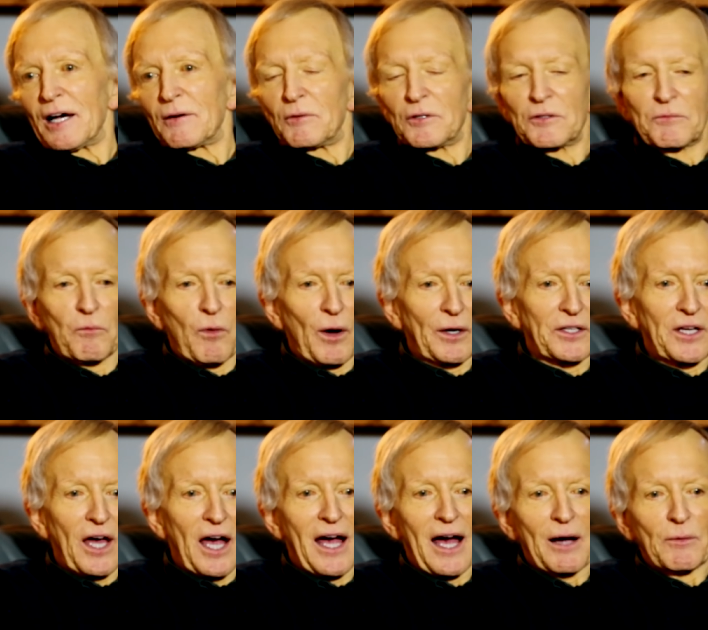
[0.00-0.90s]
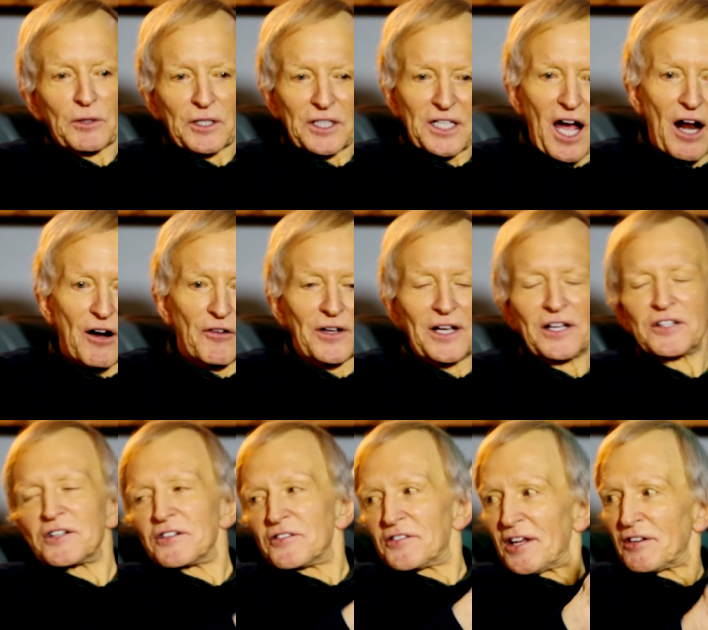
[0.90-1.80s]
I would one night, I would carry
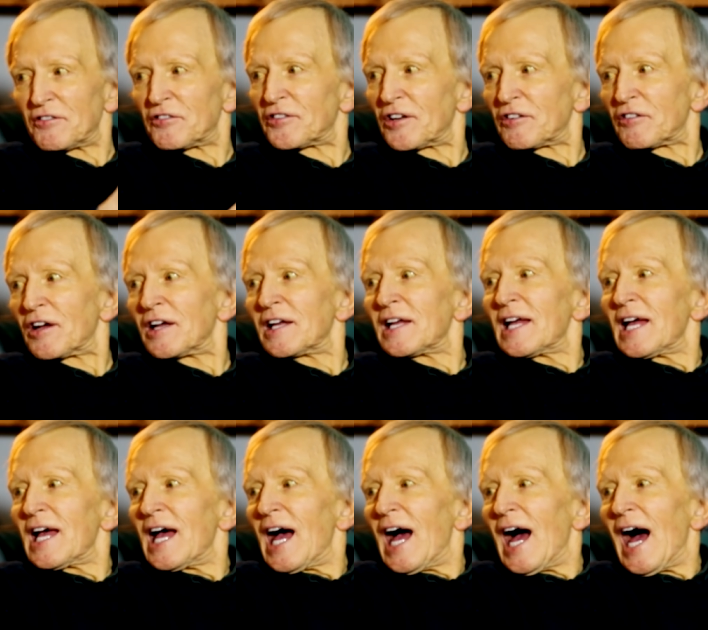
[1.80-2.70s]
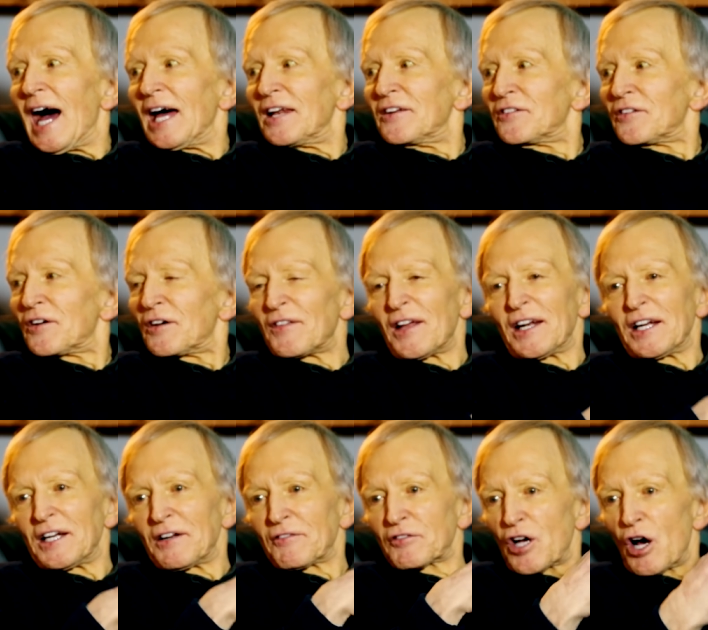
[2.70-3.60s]
it, etc., etc. And then
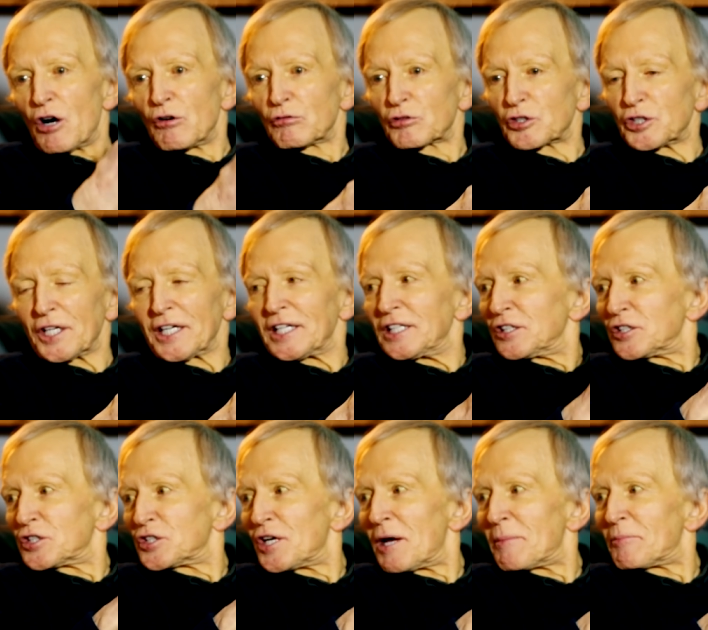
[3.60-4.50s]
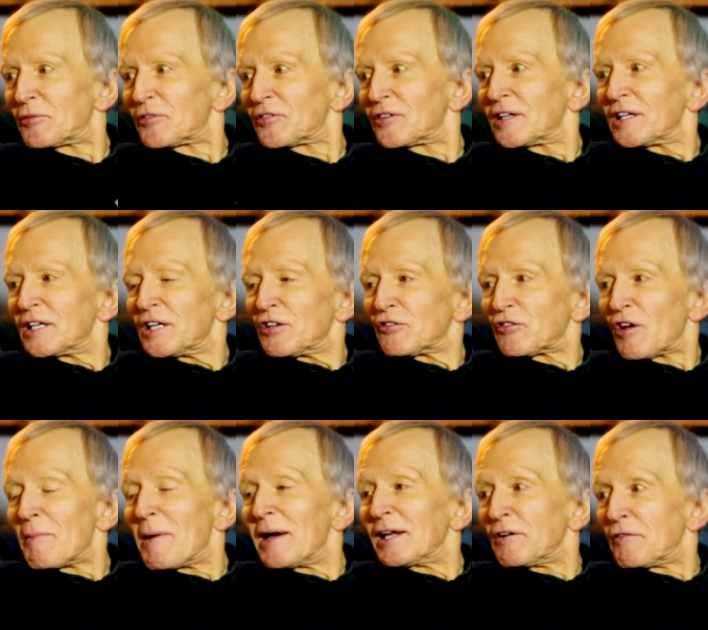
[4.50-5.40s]
I'd have cold chicken and chips.
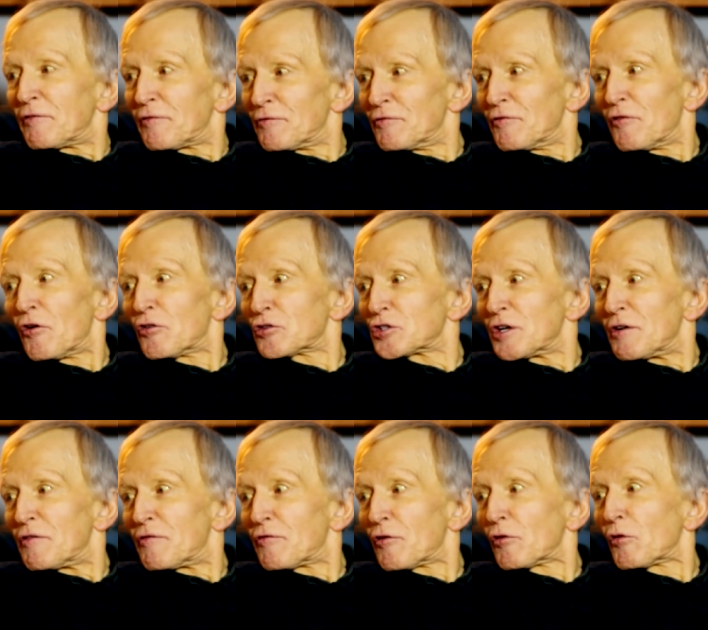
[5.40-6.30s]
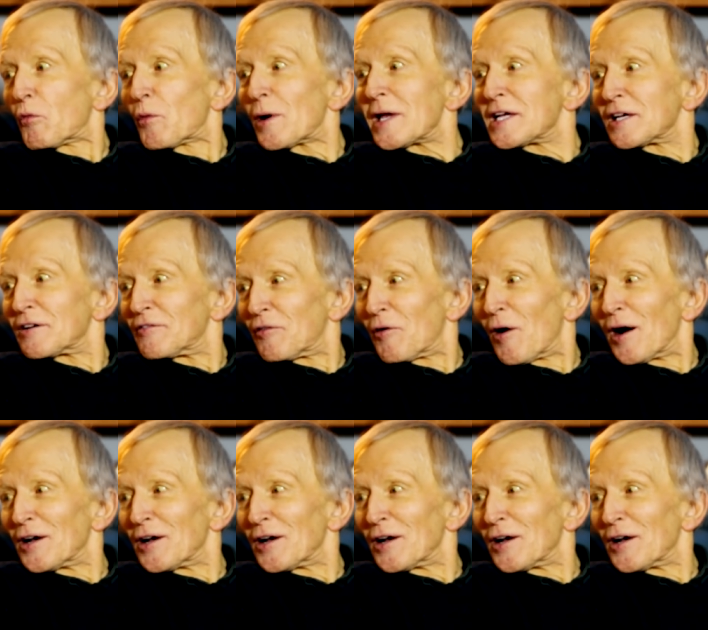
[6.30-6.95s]
So I made a literally a full week of